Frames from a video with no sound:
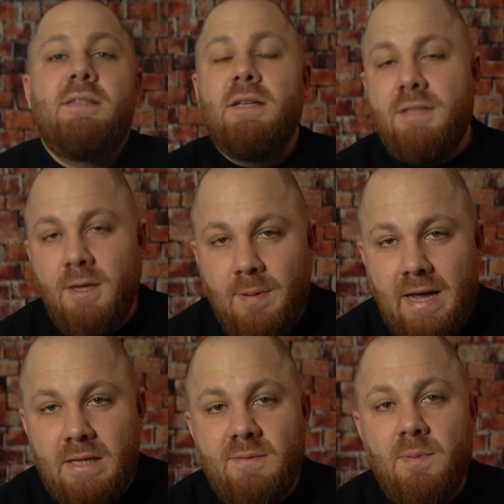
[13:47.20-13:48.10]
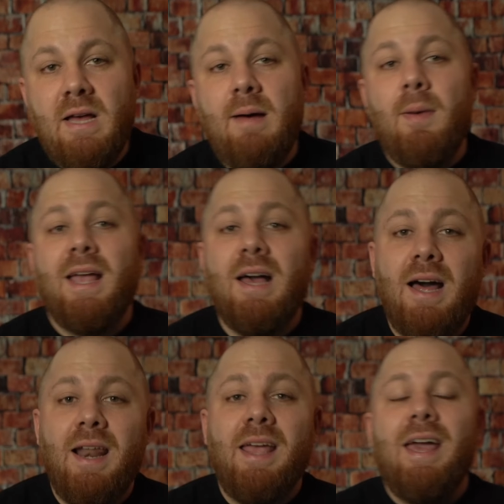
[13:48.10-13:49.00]
16 pads have become
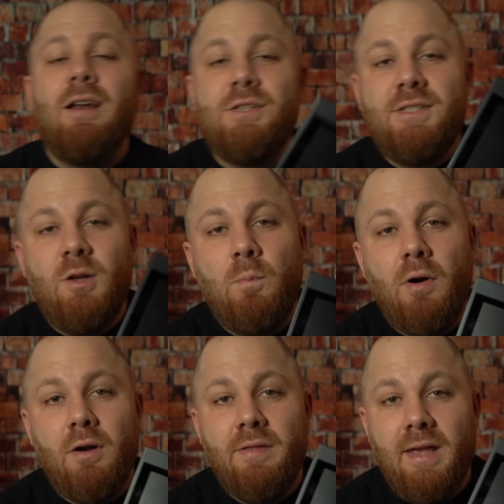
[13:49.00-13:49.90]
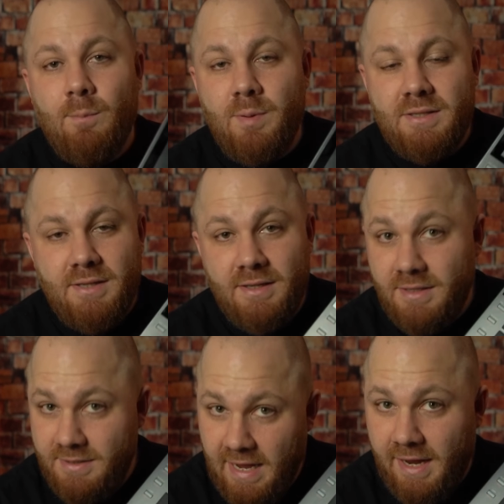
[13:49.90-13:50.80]
iconic and are still part of the MPC
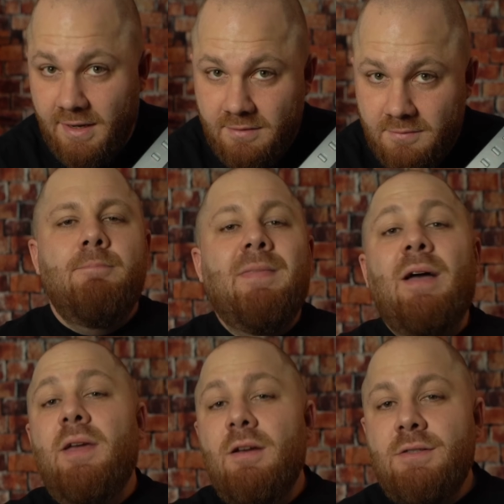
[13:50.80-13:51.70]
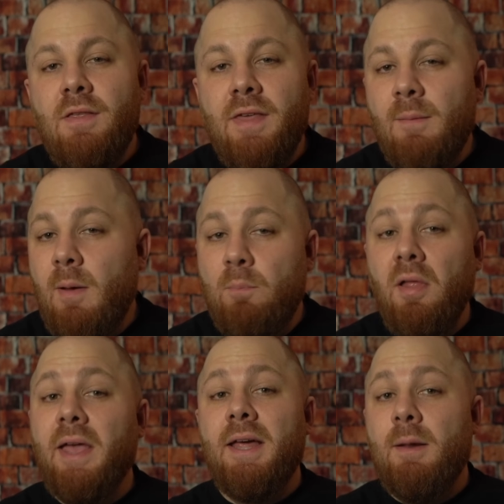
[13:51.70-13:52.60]
today. Now, here's the thing about
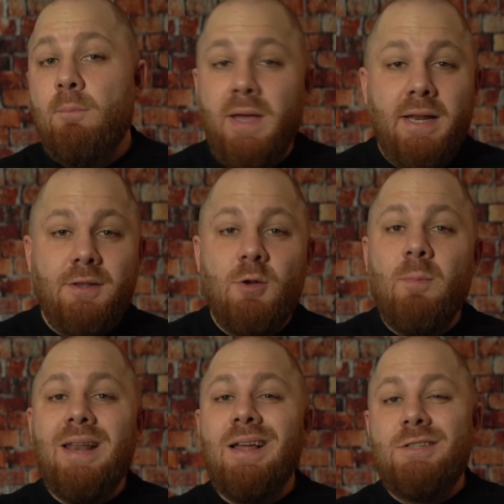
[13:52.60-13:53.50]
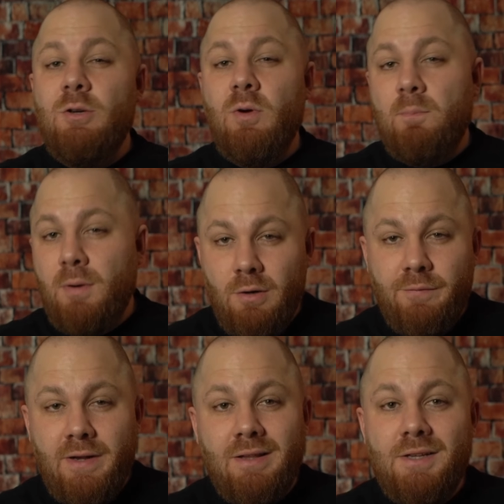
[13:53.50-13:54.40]
playing in a beat. You might not do it
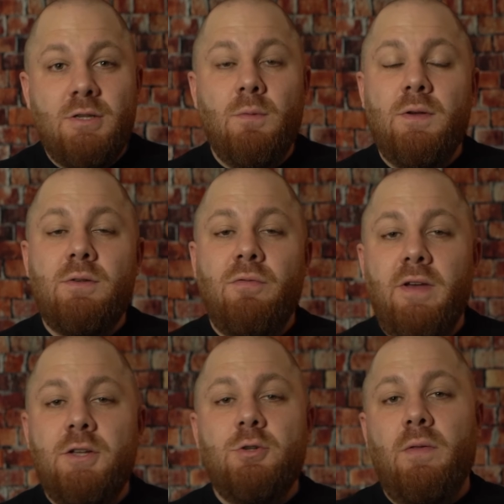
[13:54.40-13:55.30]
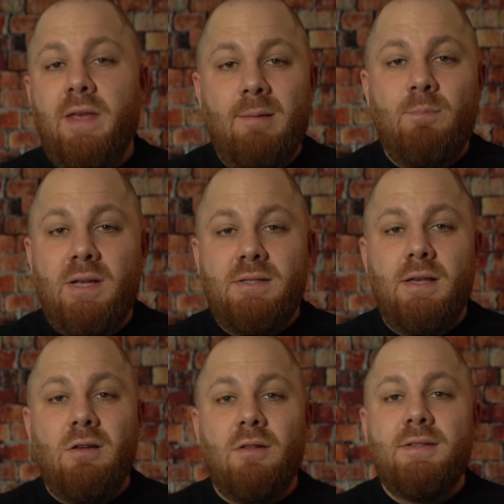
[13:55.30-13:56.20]
perfectly, so there's a feature on the
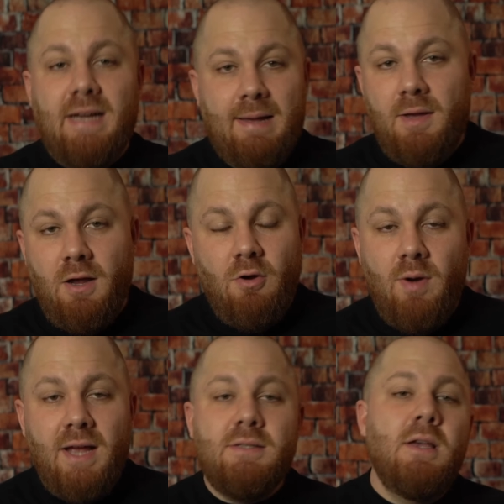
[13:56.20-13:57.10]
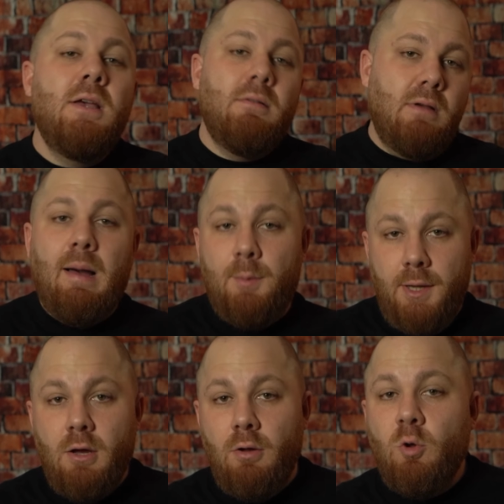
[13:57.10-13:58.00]
MPC called timing correct,
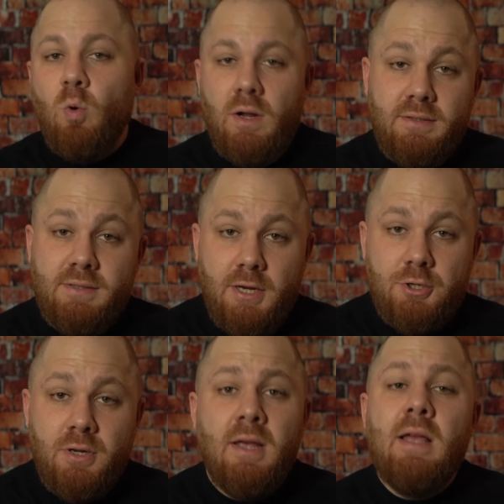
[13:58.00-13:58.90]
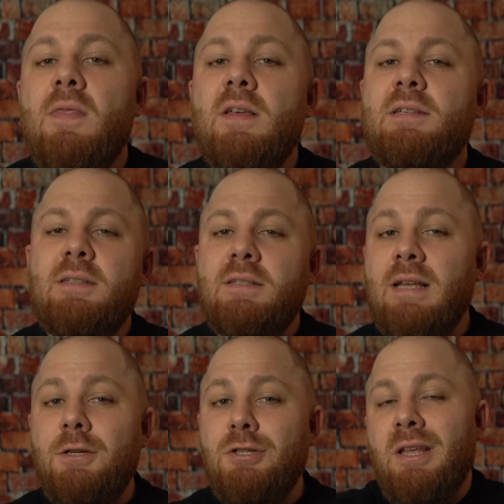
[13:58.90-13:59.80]
commonly called quantization. This is
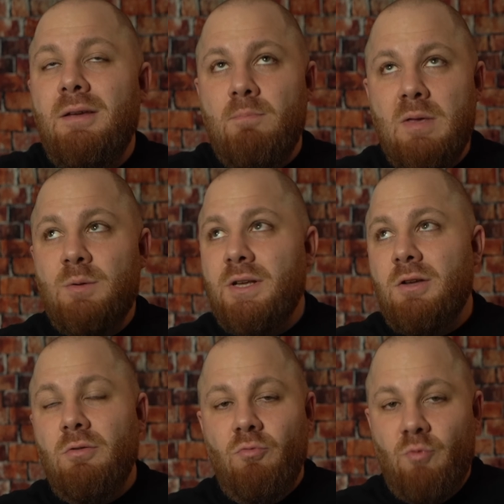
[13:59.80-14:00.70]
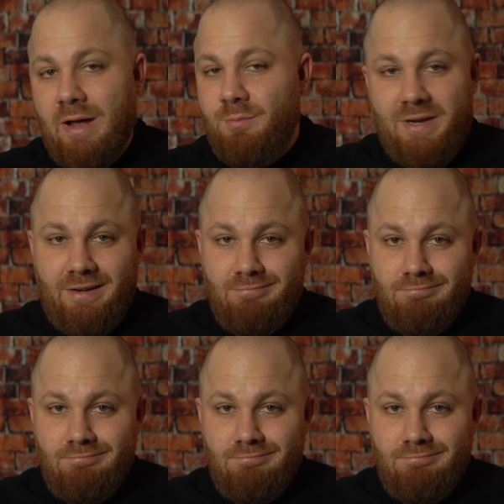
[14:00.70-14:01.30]
essentially musical rounding.